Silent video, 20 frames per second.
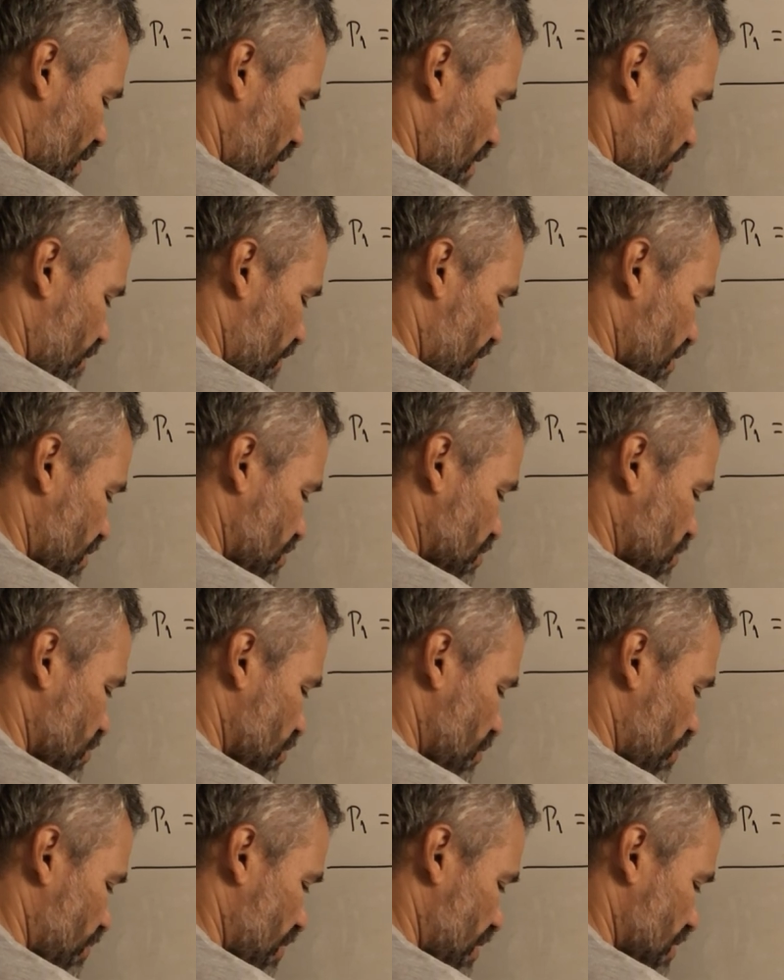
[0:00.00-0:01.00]
alpha
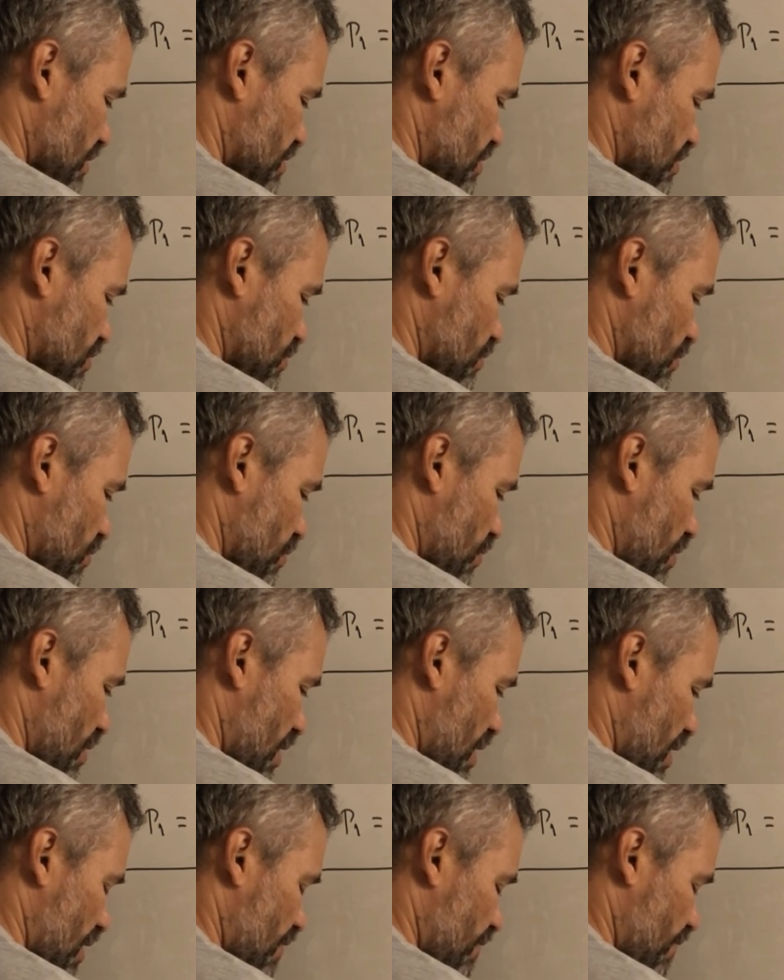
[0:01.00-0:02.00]
2 plus 2
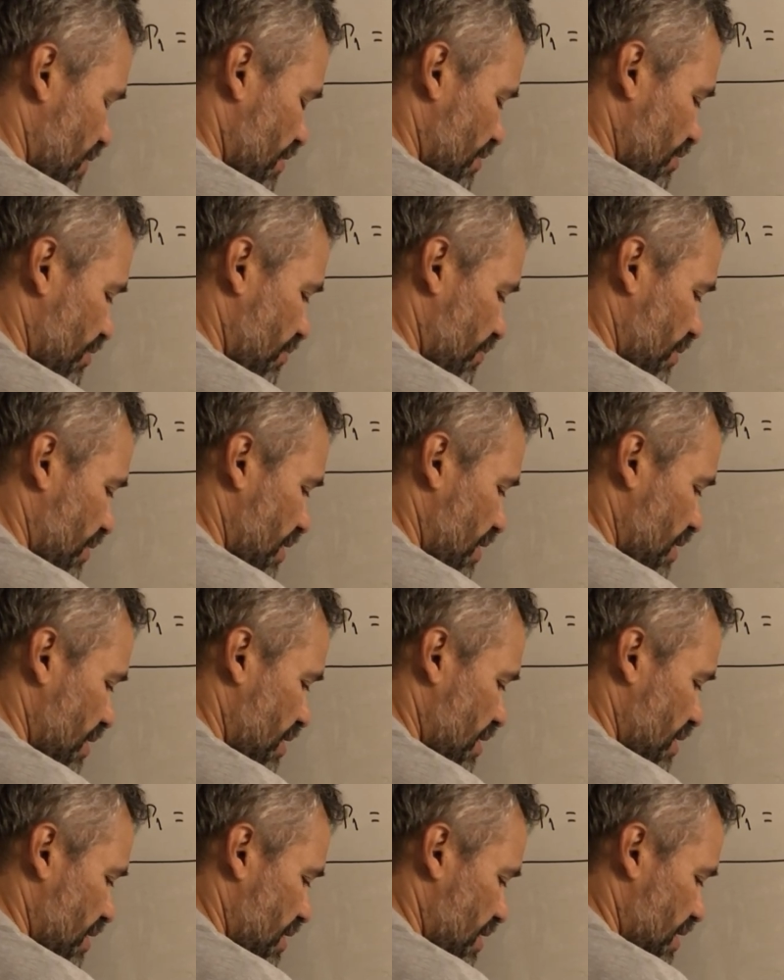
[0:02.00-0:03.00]
alpha 3
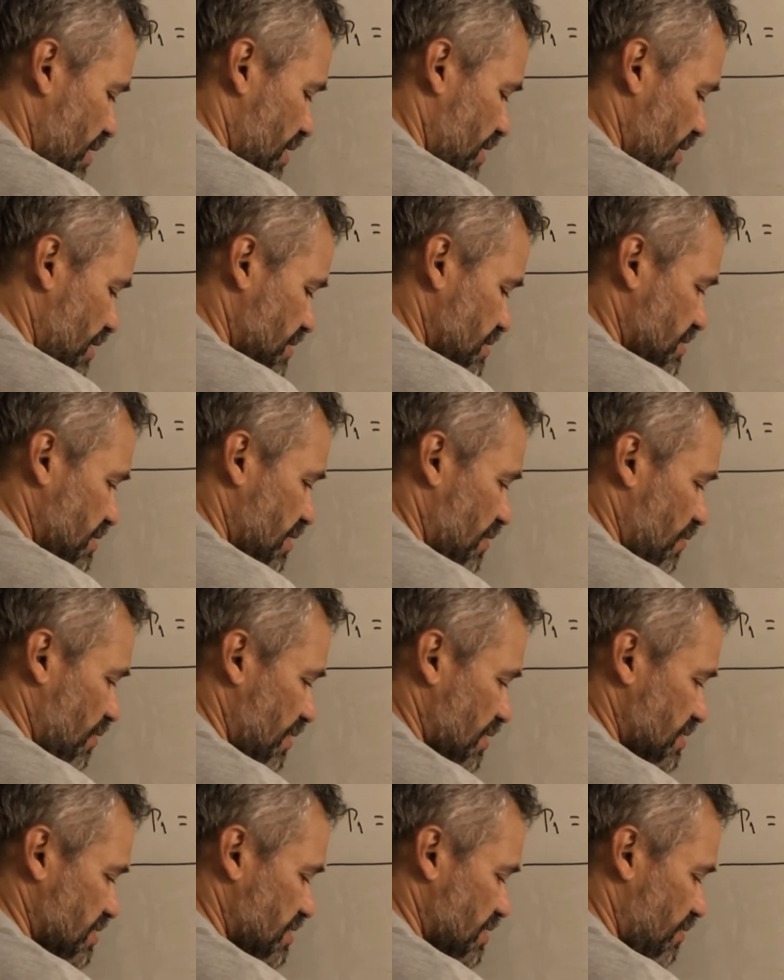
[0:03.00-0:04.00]
is
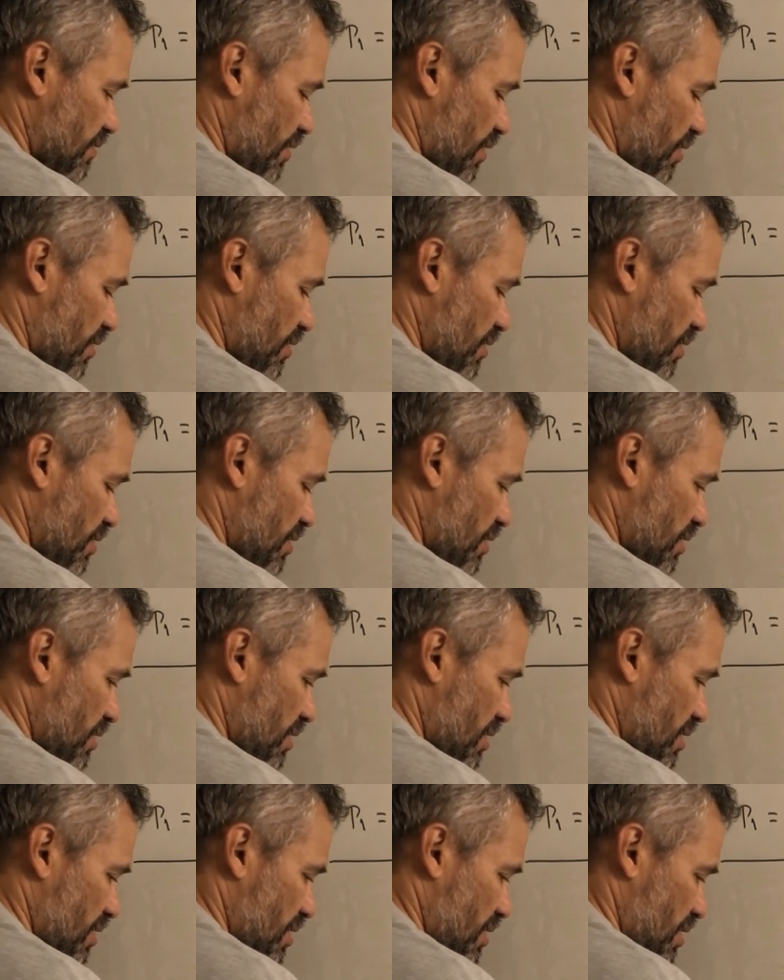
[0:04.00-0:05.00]
equal 0,
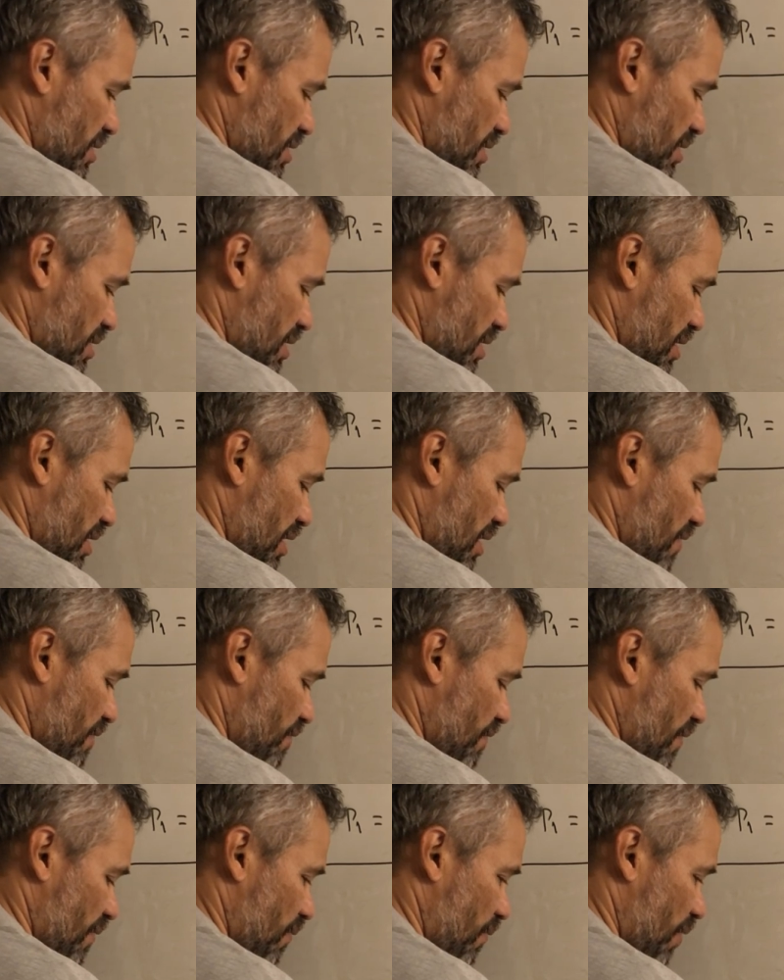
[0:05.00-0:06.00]

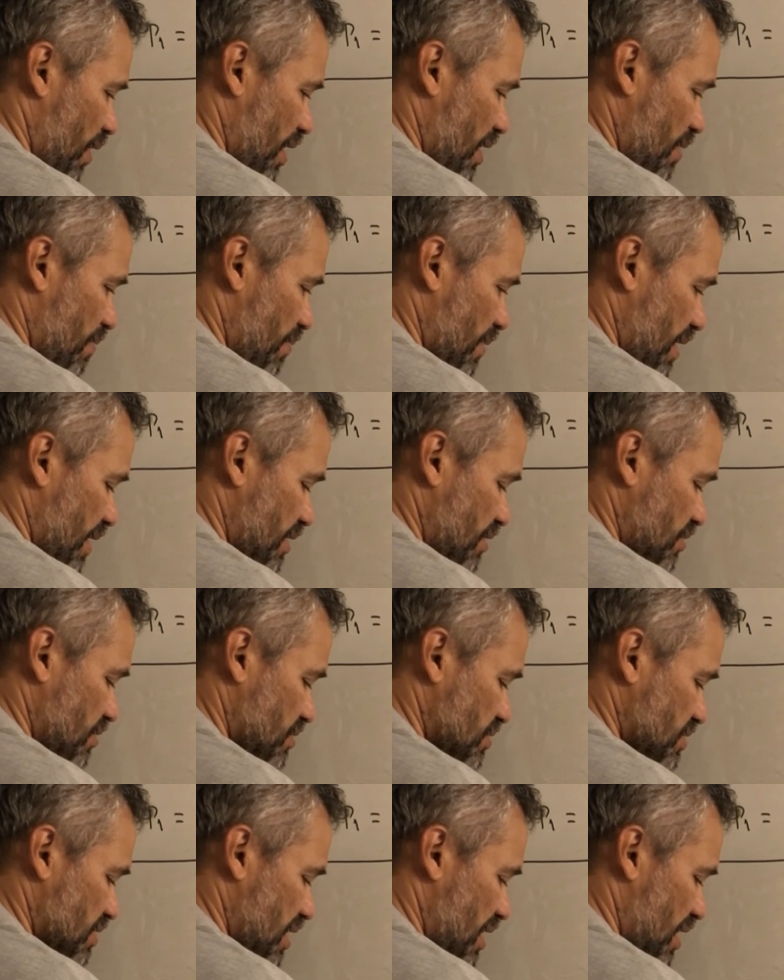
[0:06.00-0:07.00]
alpha 1
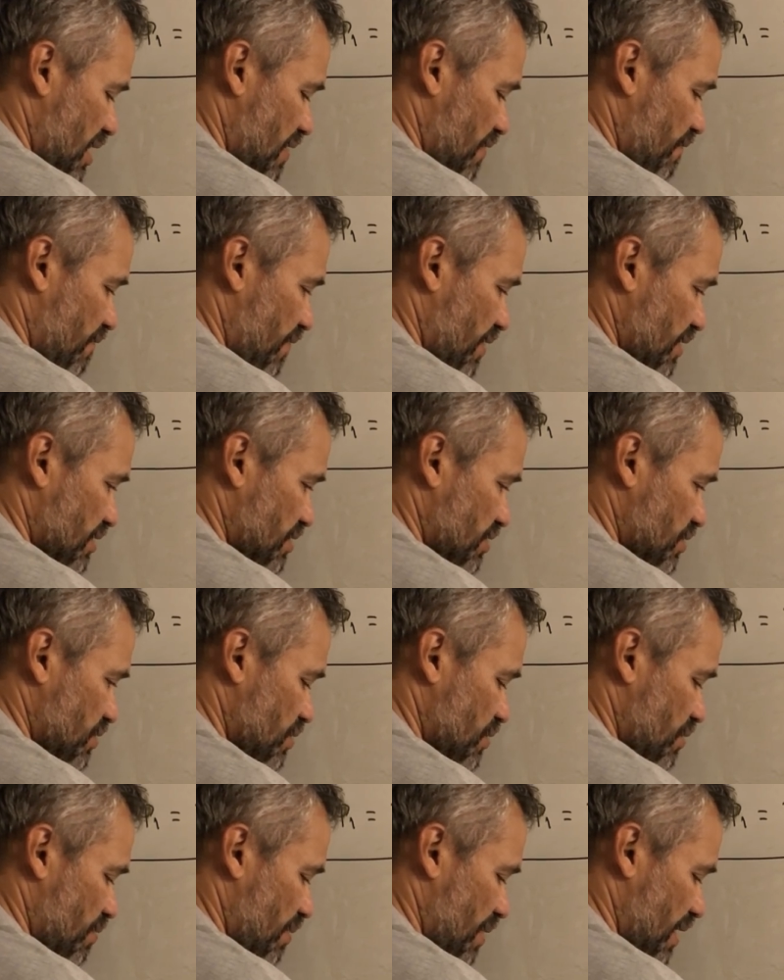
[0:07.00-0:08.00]
minus alpha
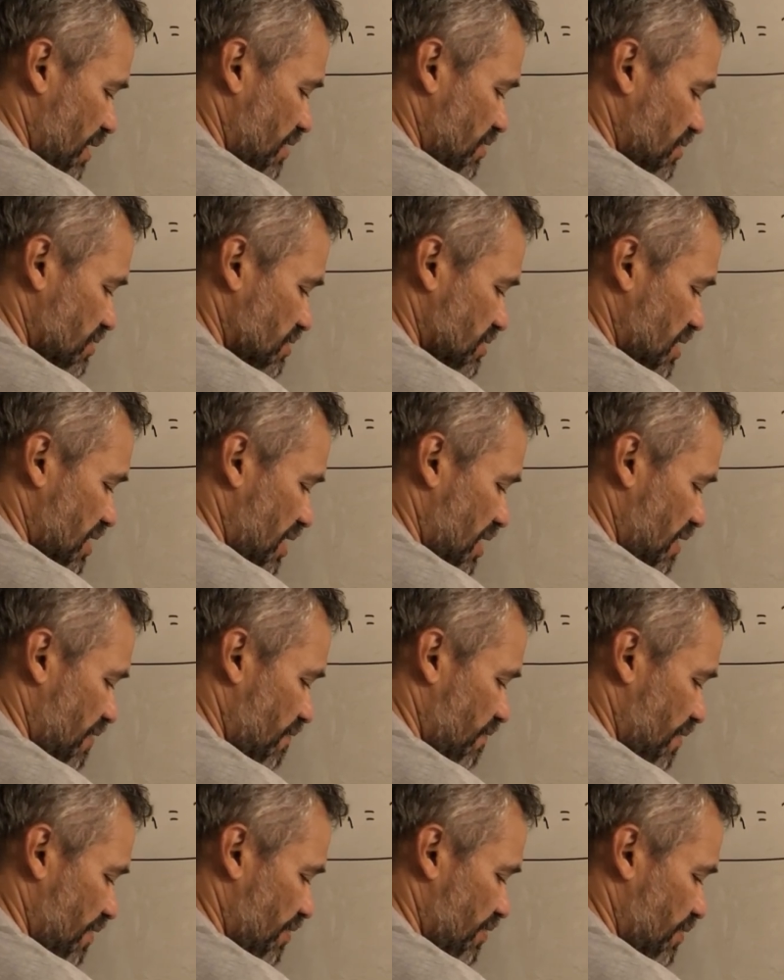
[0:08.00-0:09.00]
2 minus
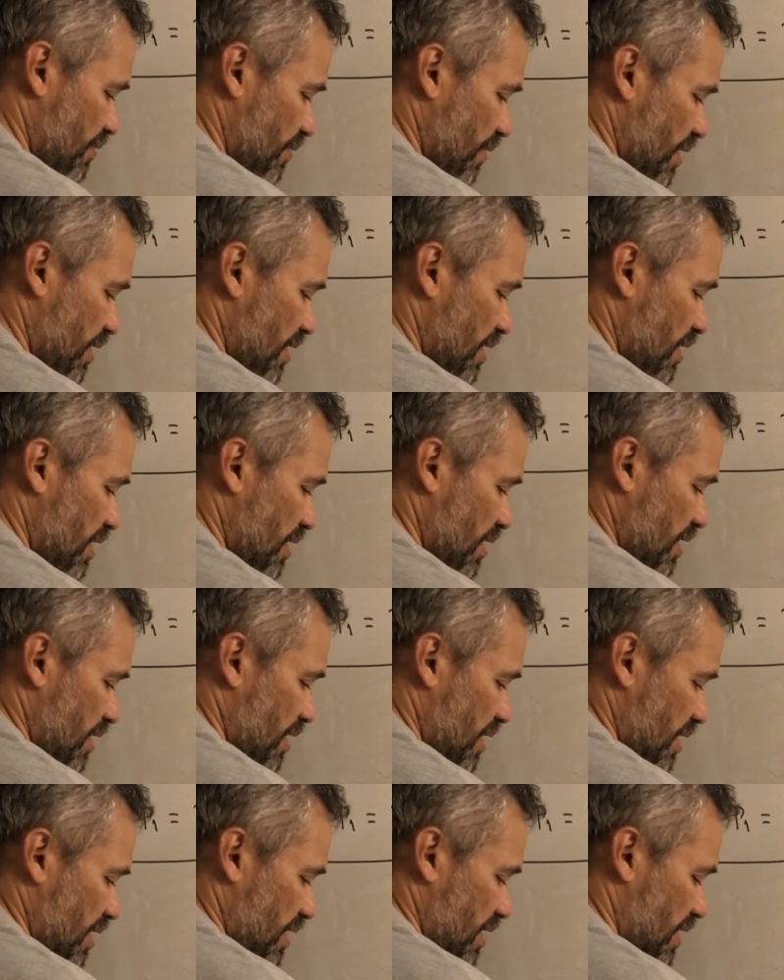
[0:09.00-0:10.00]
alpha 3
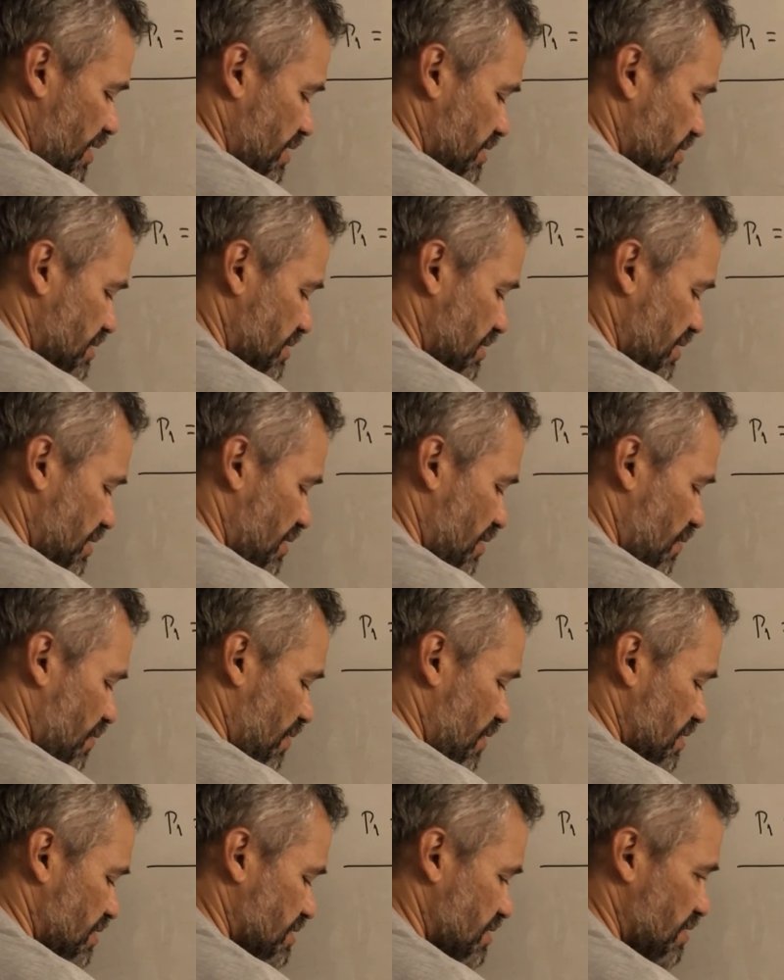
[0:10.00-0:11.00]
is
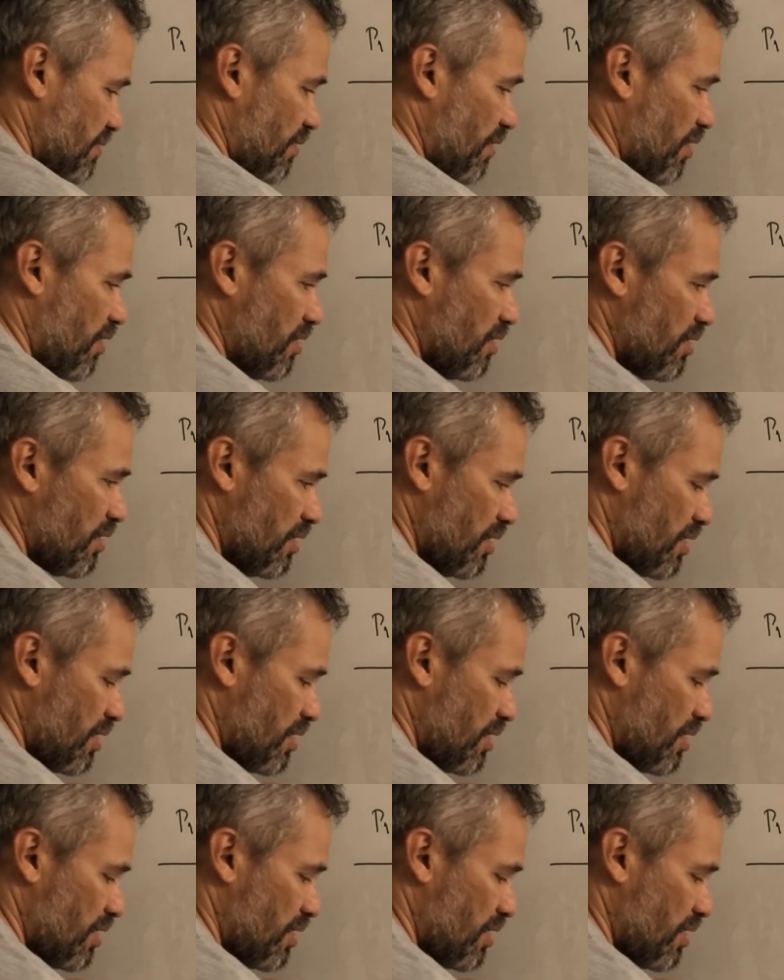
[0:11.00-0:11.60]
equal 0,